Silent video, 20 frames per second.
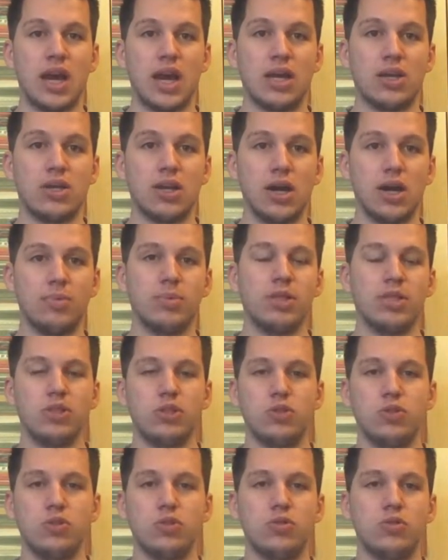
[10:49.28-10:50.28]
adopt a
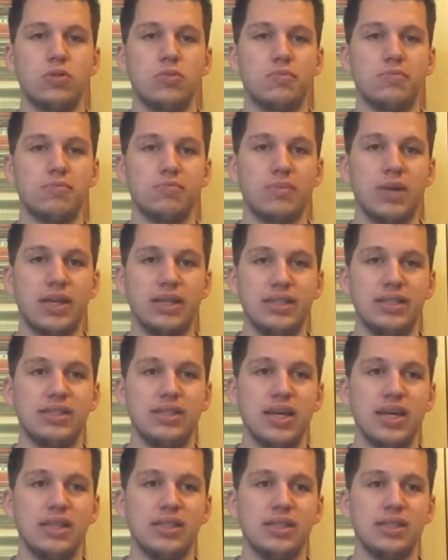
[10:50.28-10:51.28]
new
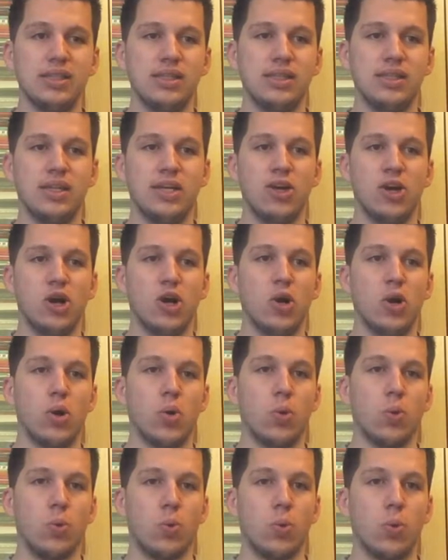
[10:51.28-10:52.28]
mindset,
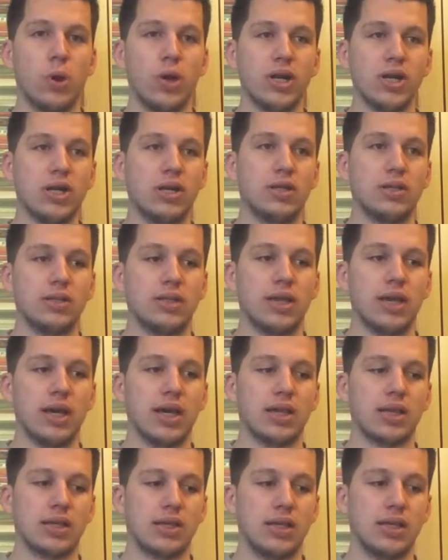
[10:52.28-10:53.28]
work on
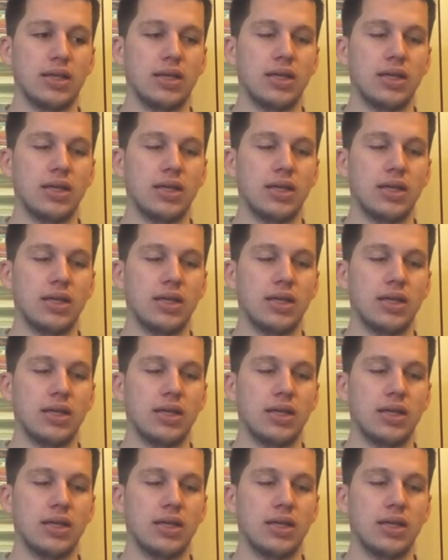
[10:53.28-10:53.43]
that,